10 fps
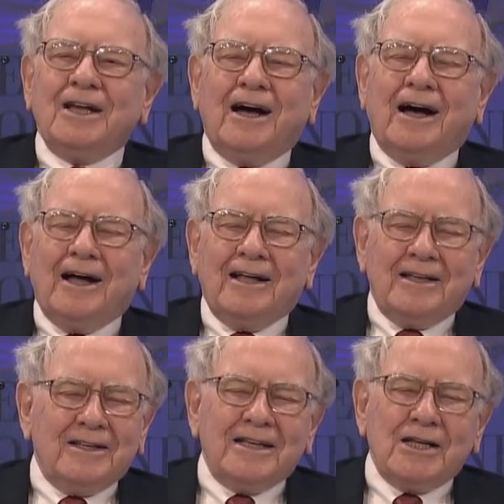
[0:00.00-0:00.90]
uh,
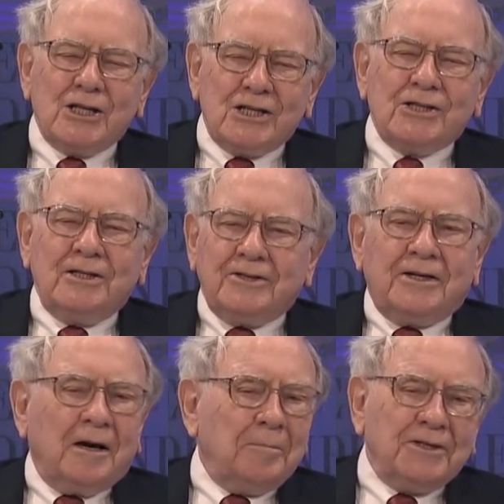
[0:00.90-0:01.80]

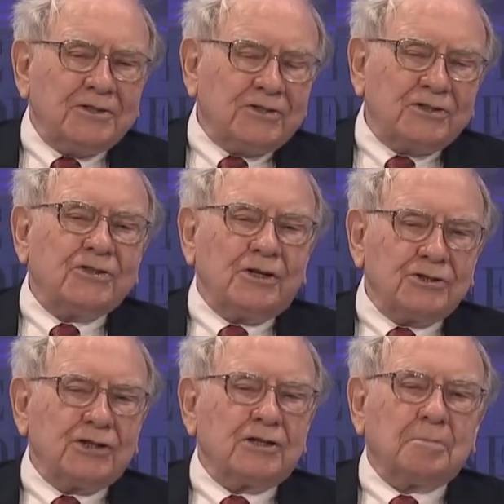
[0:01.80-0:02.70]
there are businesses that are
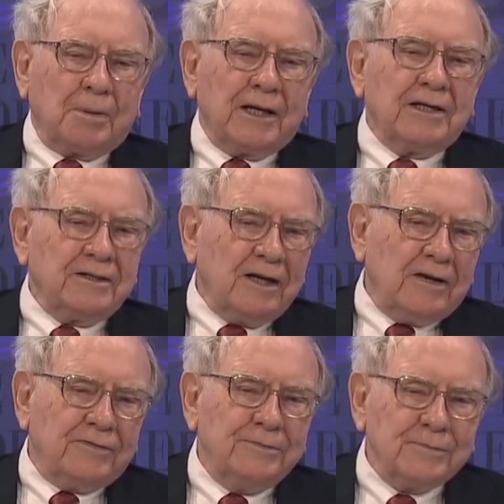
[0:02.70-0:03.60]
just plain
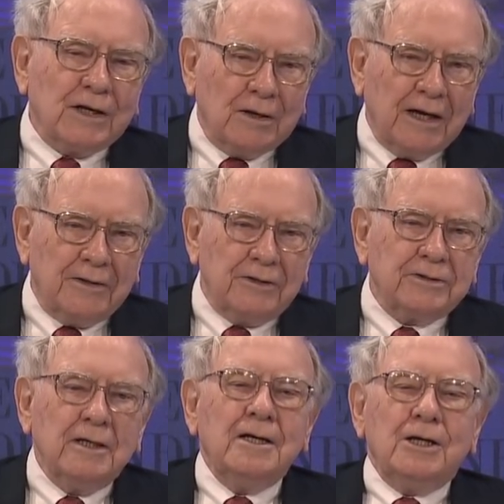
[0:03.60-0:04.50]
tough, you know, and
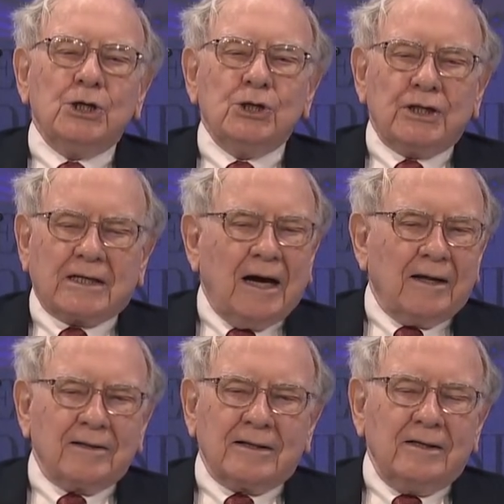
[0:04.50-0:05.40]
there's the,
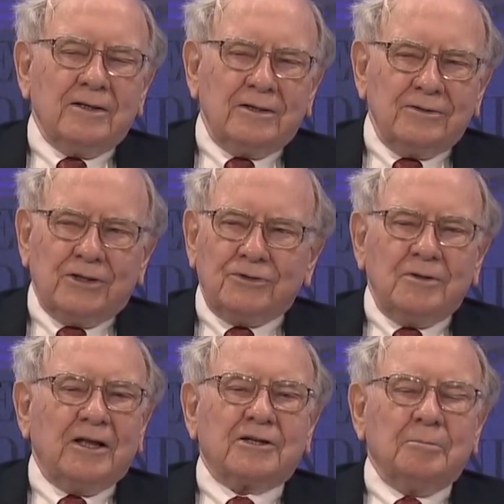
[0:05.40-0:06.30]
there, there,
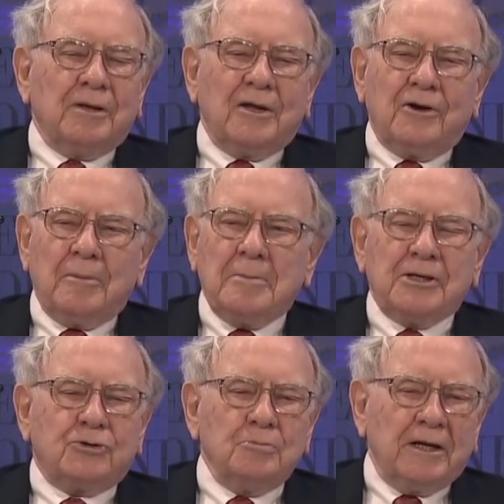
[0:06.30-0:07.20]
they, there may be
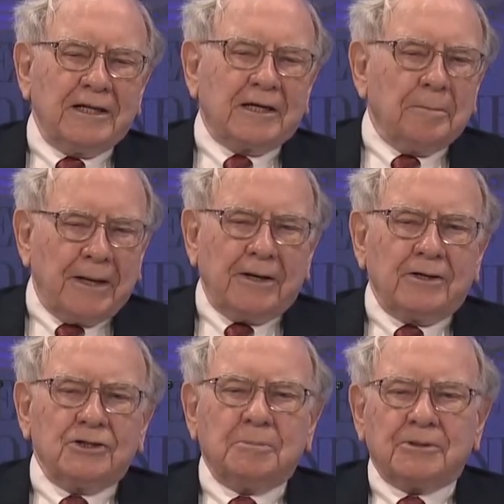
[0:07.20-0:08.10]
too many
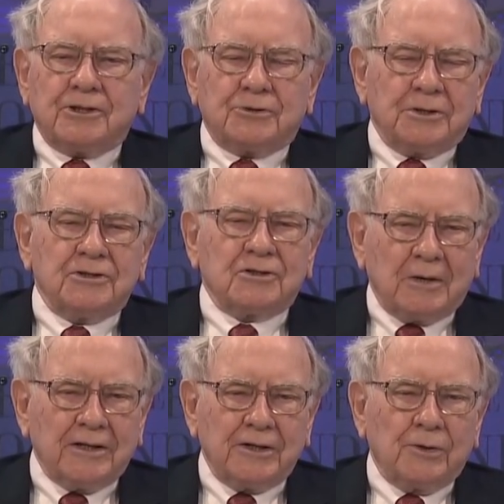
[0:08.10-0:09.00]
competitors, but there's reasons
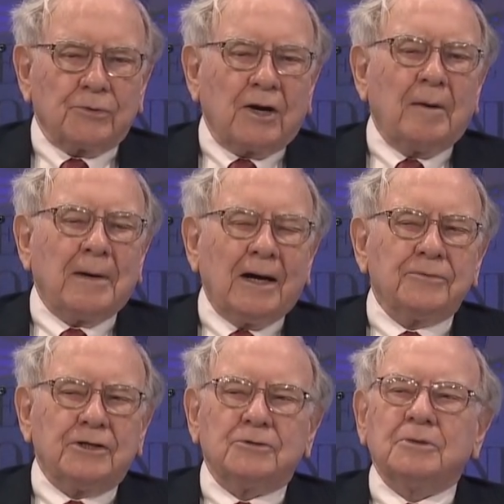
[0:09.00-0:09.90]
why they don't drop
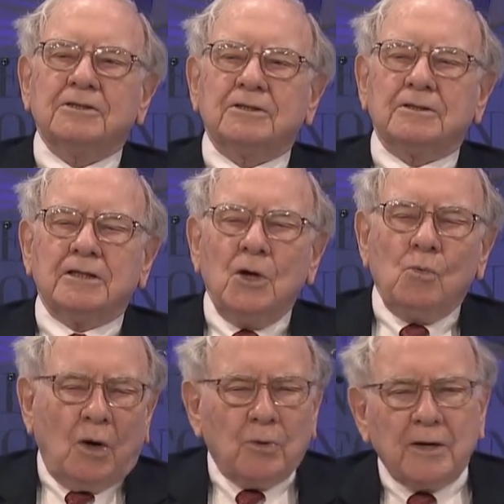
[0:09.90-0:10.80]
out. There's reasons,
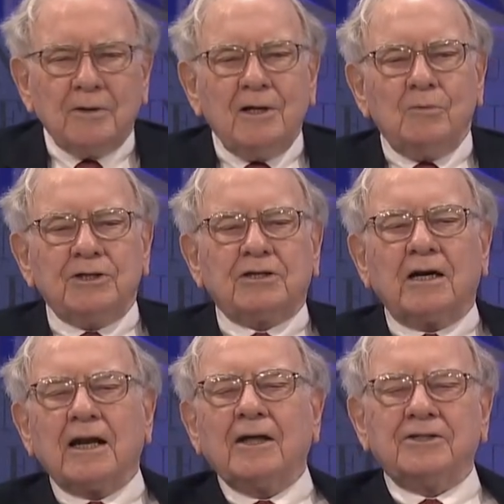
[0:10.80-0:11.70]
well, we, we
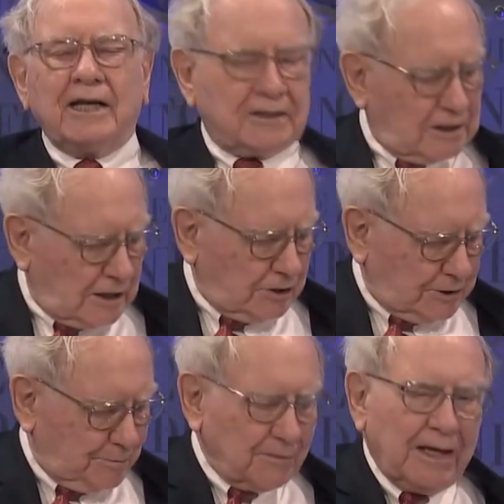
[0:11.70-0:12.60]
started out in textiles,
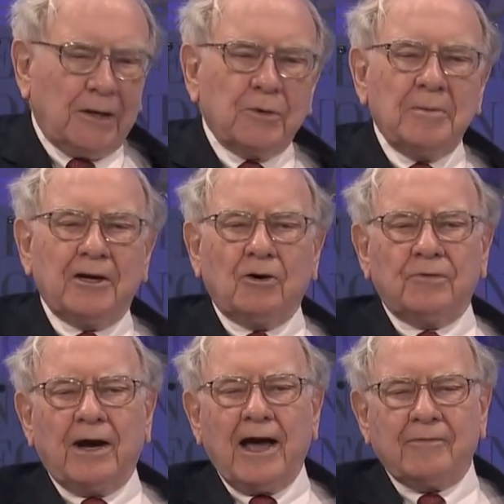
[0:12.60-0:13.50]
and we made
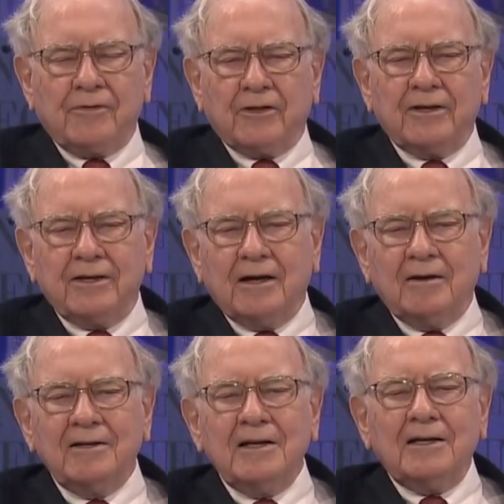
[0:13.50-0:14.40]
over half of the, uh,
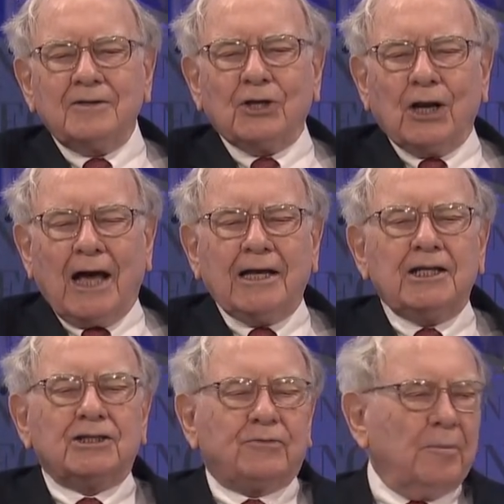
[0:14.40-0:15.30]
the
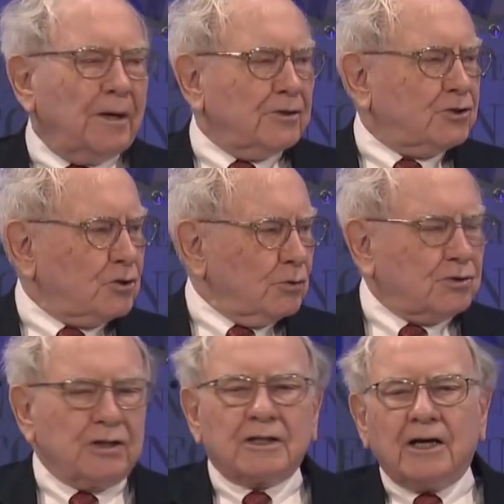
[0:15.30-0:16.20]
linings for men's
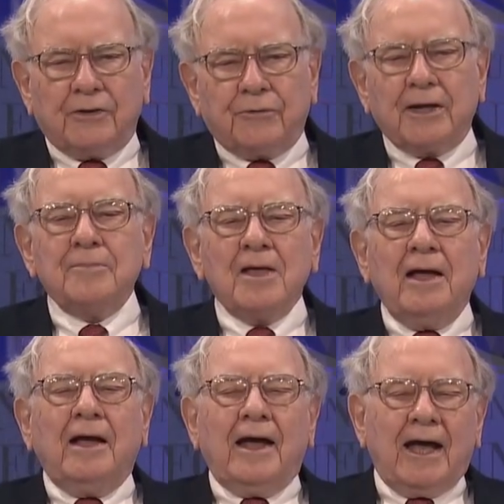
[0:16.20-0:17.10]
suits in the country.
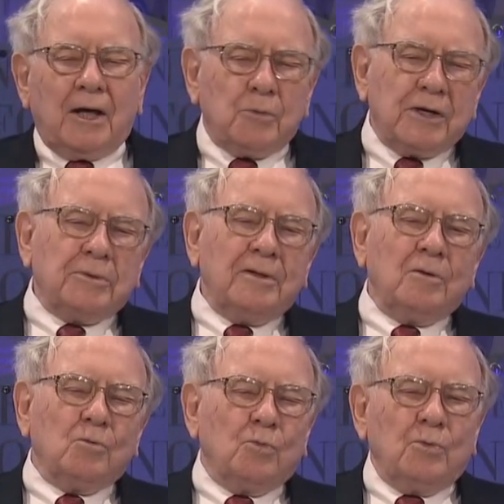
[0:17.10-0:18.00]
And we,
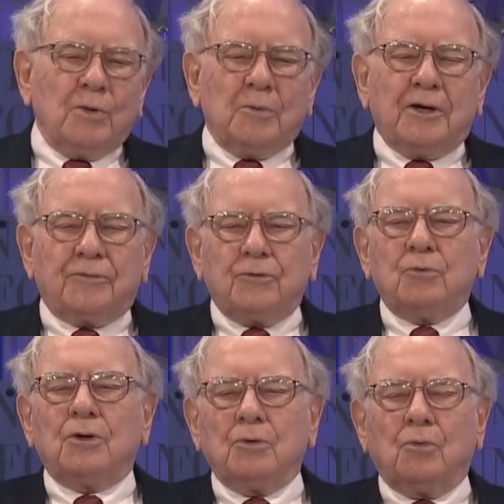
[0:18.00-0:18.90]
we went through
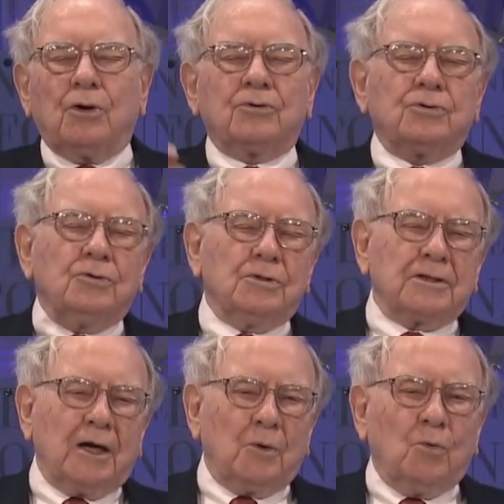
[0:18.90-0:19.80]
World War Two and
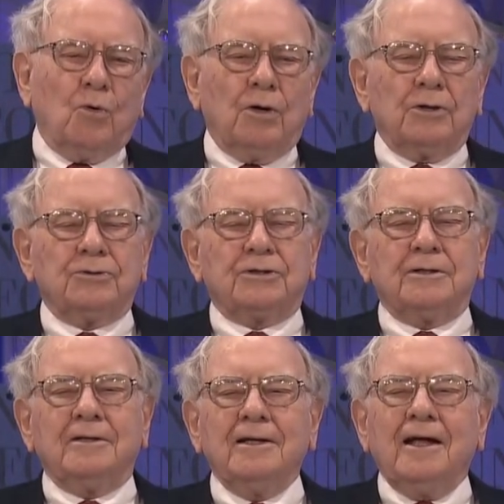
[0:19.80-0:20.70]
got awards,
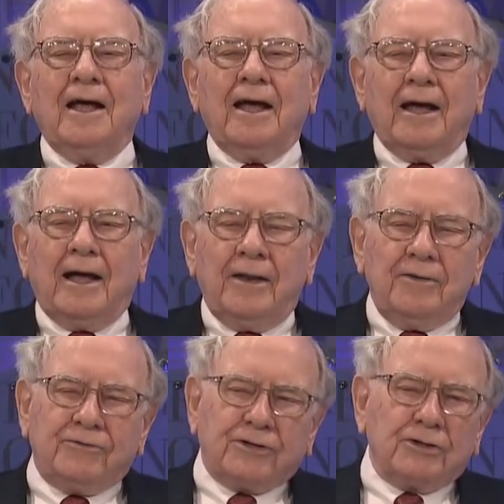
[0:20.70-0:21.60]
and, and
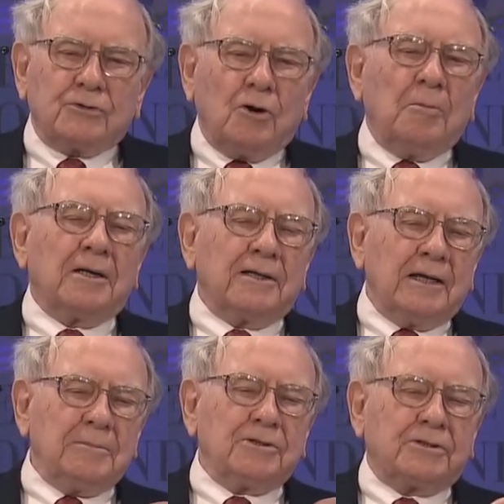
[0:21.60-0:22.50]
Sears Roebuck
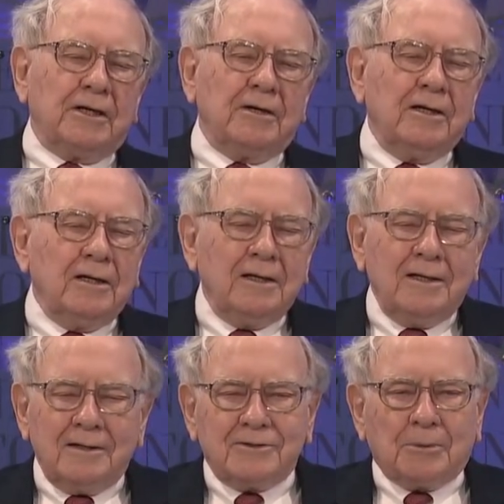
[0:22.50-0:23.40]
named us their
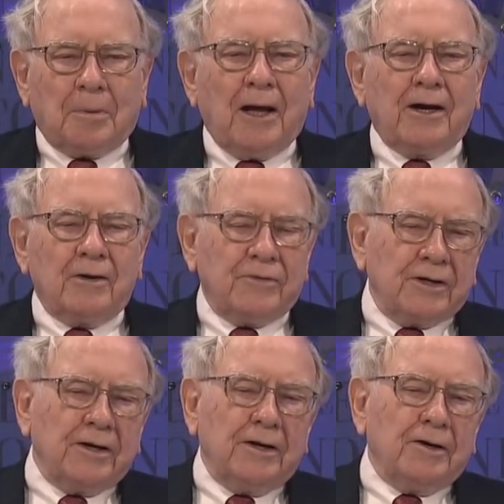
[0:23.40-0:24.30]
supplier of the
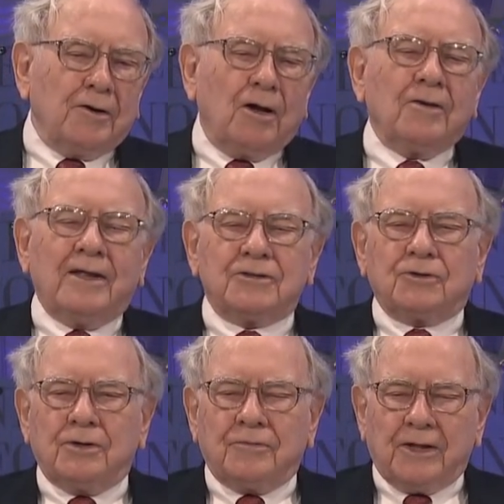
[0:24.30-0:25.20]
year and all of that
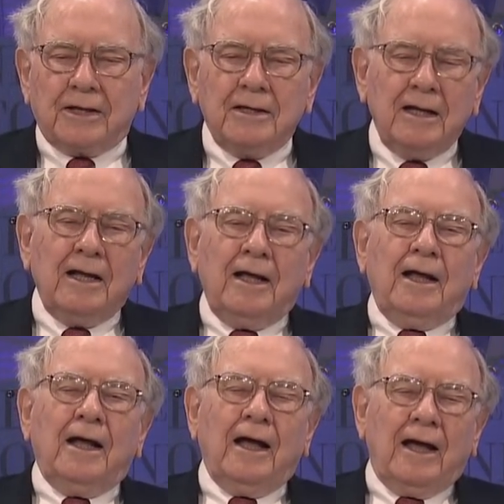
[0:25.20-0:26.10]
sort of thing.
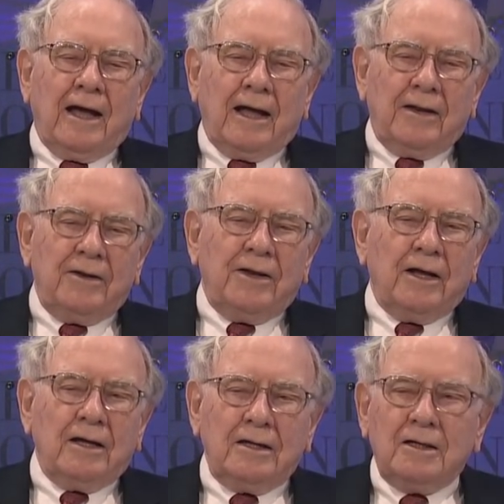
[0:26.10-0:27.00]
And
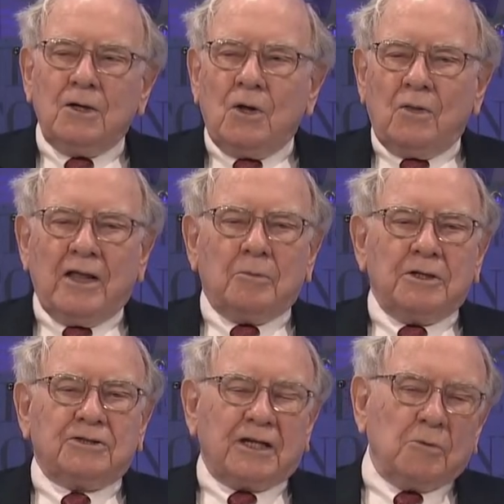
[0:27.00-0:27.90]
uh, then
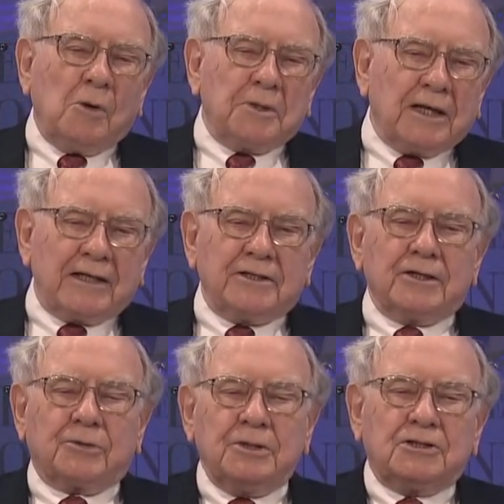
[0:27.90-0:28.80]
we'd say, well, we'd like to
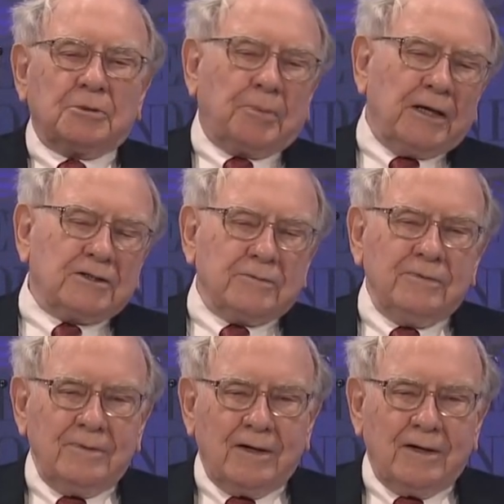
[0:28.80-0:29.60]
increase the price of,